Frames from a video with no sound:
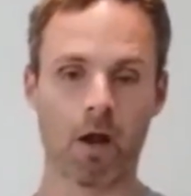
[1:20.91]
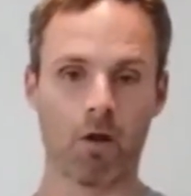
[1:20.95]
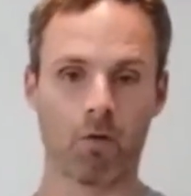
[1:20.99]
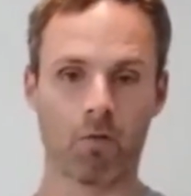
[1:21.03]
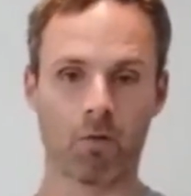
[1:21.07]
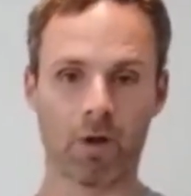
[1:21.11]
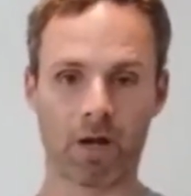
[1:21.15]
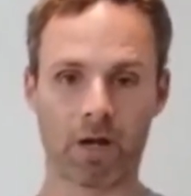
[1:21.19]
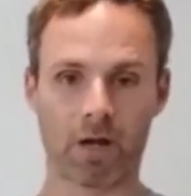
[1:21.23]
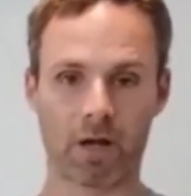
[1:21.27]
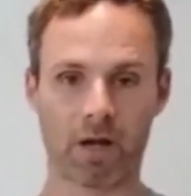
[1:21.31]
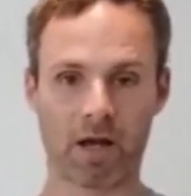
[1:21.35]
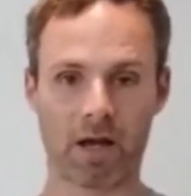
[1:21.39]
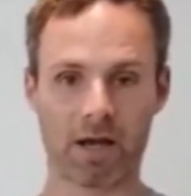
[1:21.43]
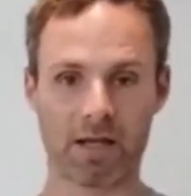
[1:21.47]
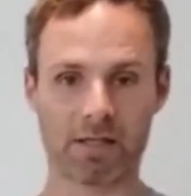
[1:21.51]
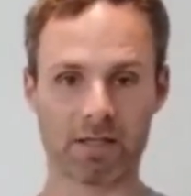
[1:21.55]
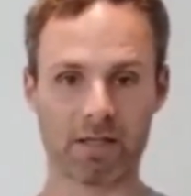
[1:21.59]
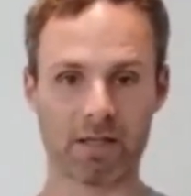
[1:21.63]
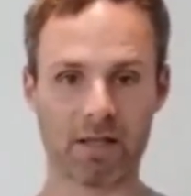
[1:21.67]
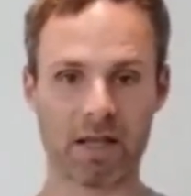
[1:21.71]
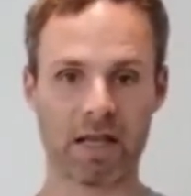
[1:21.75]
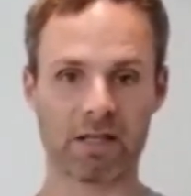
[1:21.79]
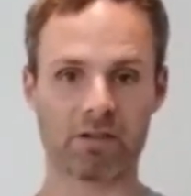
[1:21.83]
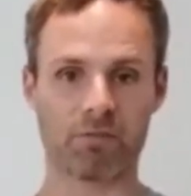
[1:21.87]
Recognize
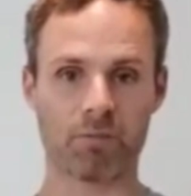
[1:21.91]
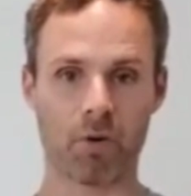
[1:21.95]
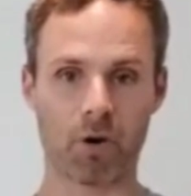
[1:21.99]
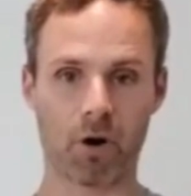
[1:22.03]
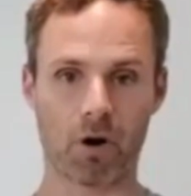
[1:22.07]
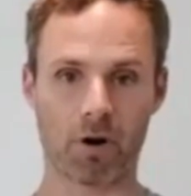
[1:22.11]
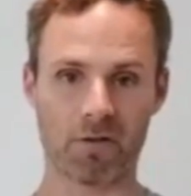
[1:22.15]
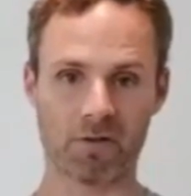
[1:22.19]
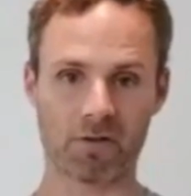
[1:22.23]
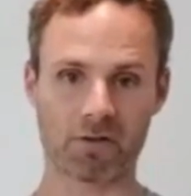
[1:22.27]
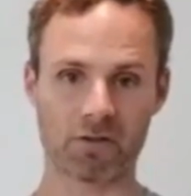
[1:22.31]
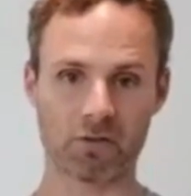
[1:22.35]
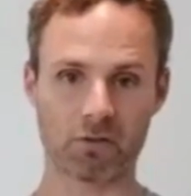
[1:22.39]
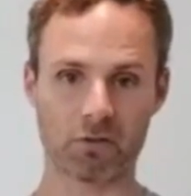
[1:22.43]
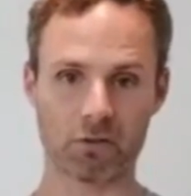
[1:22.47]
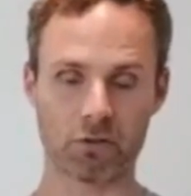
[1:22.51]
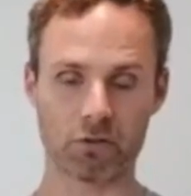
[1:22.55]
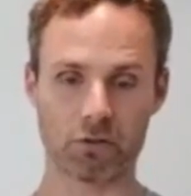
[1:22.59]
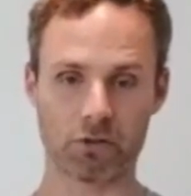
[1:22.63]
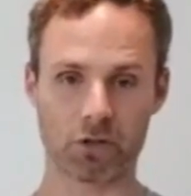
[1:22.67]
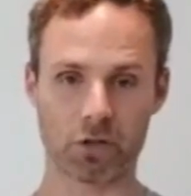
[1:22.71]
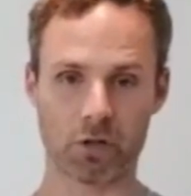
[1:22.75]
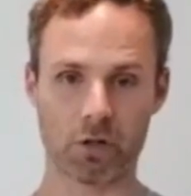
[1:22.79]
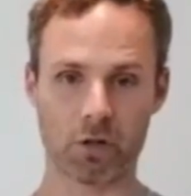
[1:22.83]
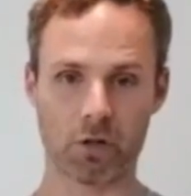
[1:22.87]
that that's part of the
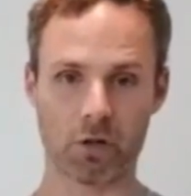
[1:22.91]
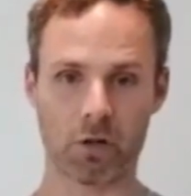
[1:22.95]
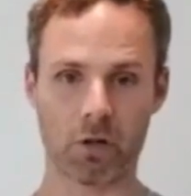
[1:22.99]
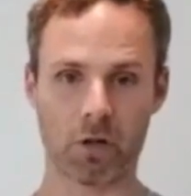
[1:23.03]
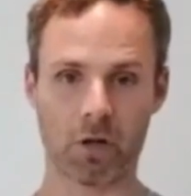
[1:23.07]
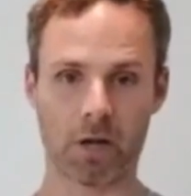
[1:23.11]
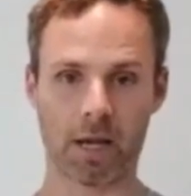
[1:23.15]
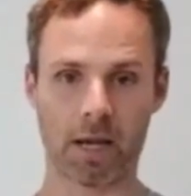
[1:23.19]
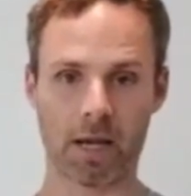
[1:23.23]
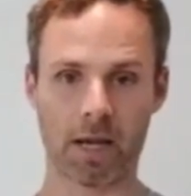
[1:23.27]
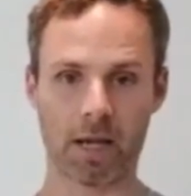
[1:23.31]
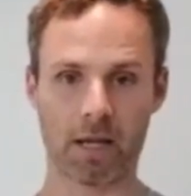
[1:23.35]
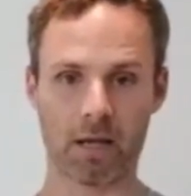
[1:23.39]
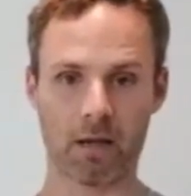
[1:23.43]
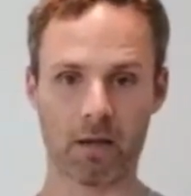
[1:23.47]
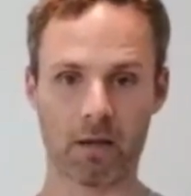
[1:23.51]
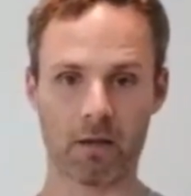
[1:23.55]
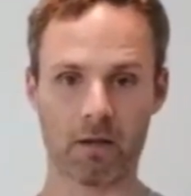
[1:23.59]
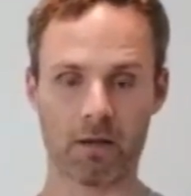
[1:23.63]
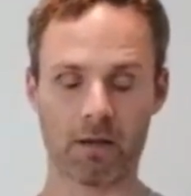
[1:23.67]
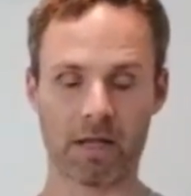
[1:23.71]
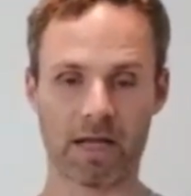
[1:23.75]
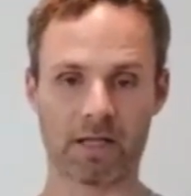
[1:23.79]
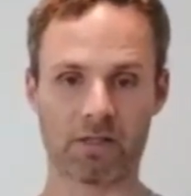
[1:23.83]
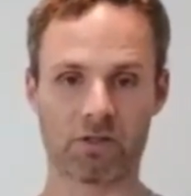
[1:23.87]
solution,
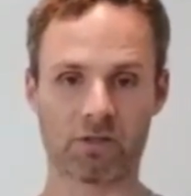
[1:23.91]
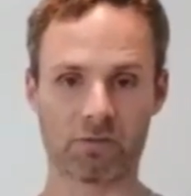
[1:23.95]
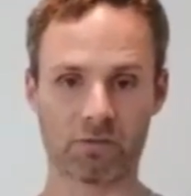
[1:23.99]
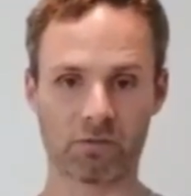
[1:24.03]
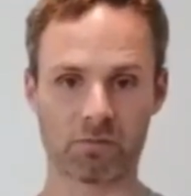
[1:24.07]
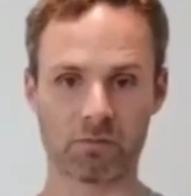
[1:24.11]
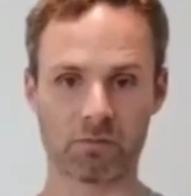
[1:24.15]
and that's